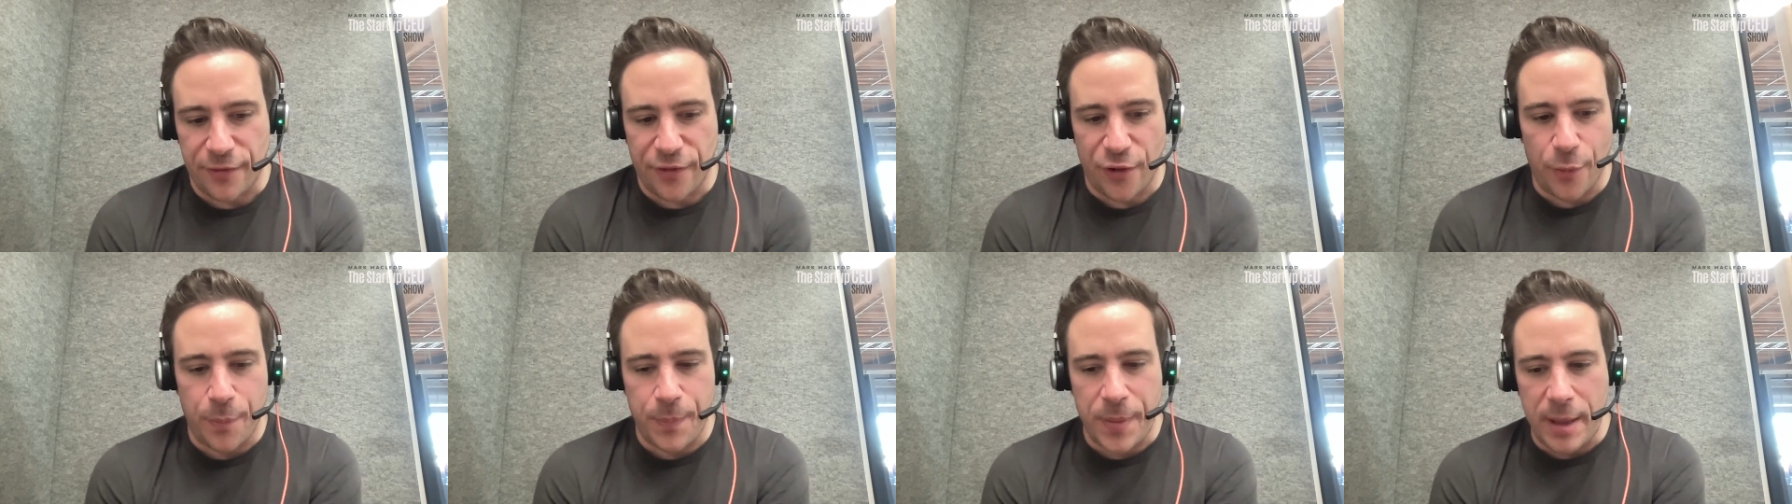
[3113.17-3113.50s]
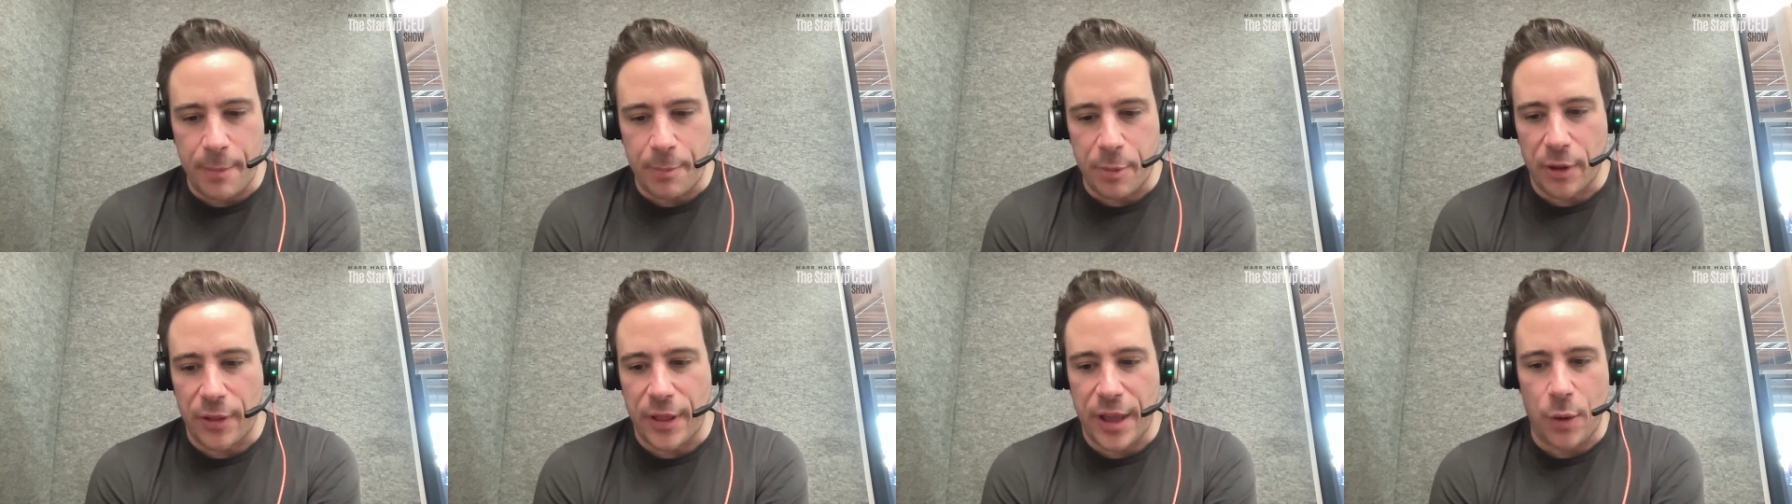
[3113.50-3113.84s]
for
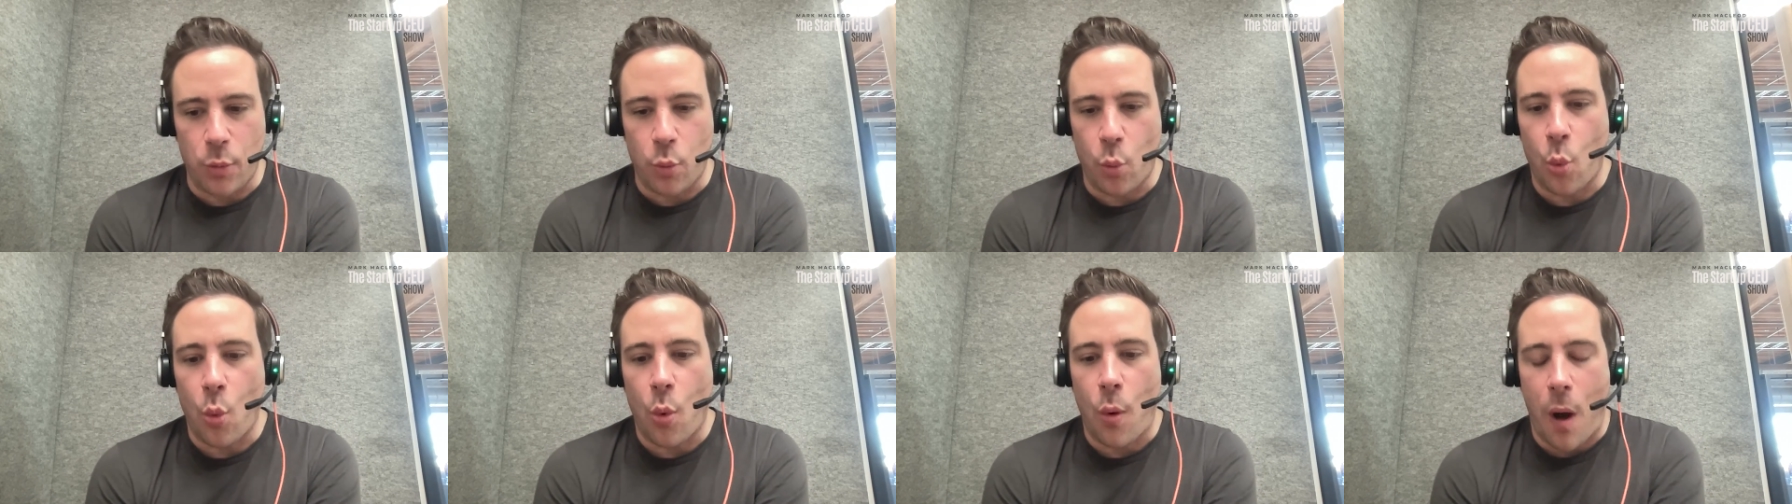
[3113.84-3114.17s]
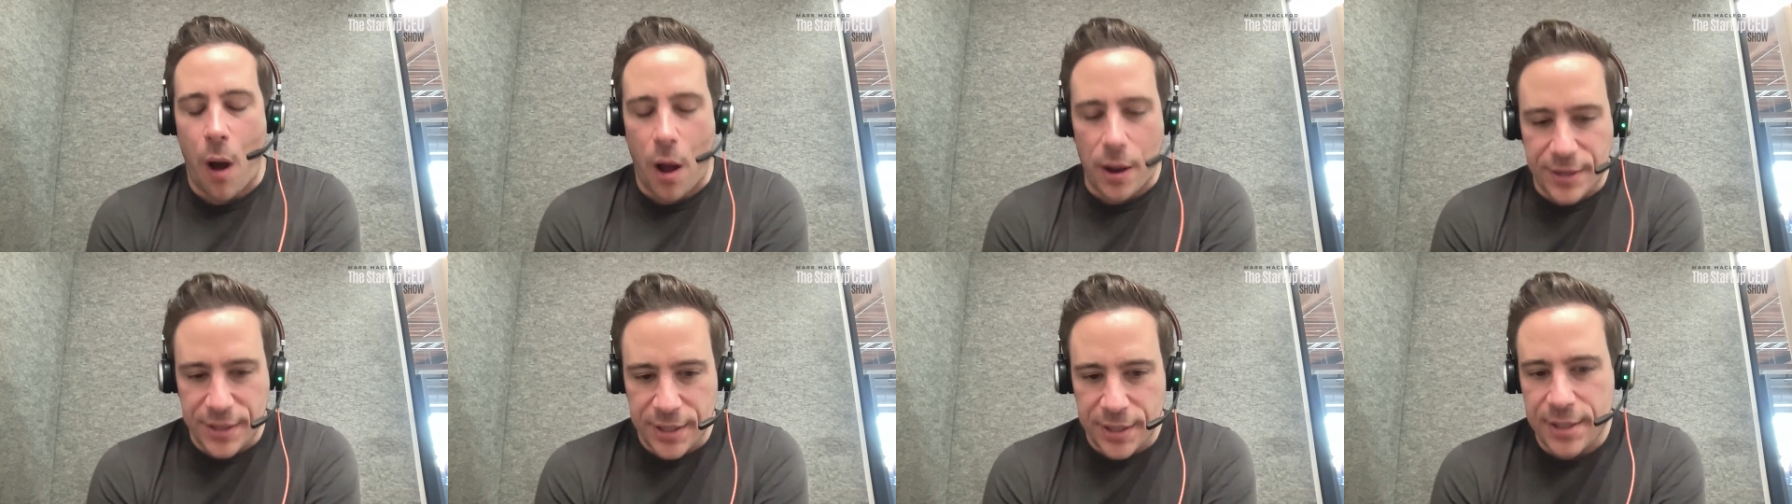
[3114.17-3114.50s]
people that
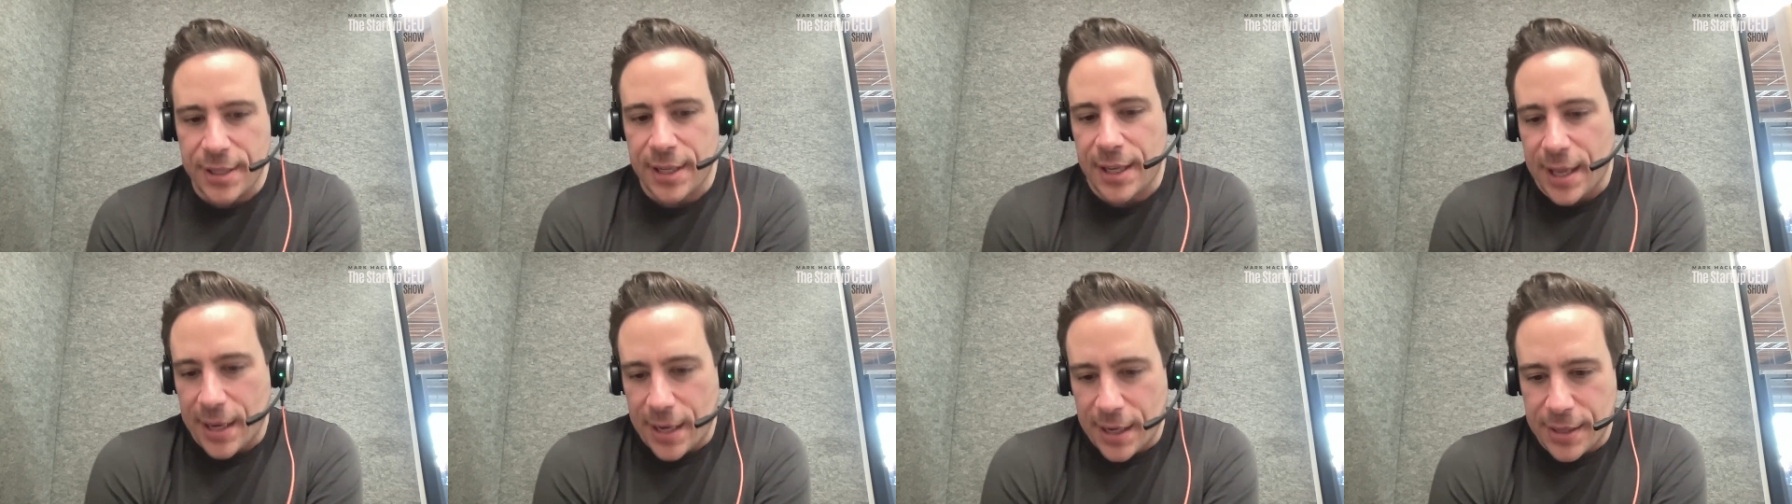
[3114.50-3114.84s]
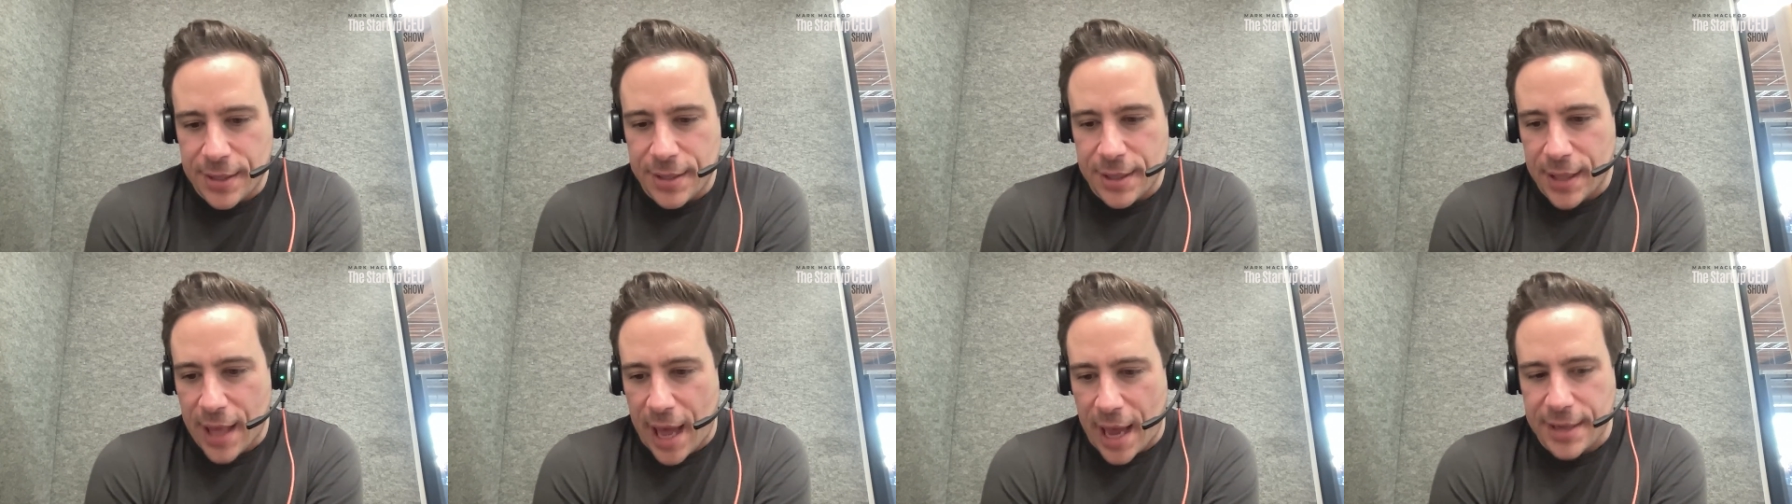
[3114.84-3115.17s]
want to get
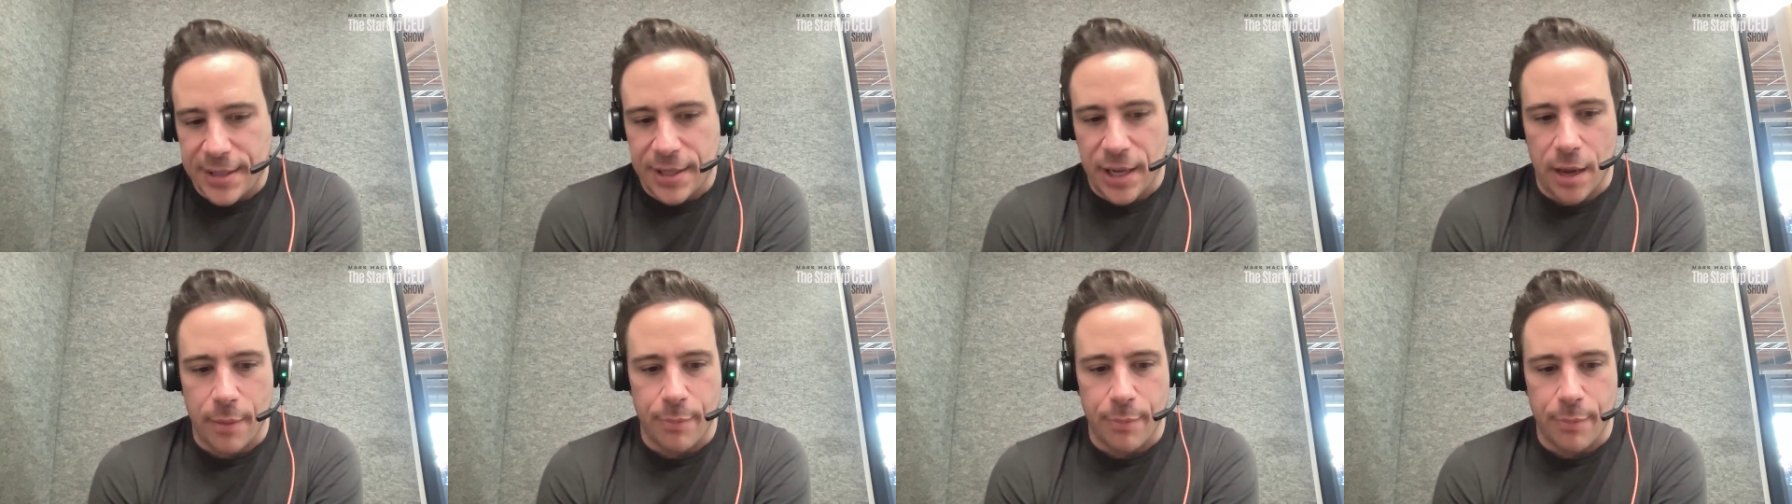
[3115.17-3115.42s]
into that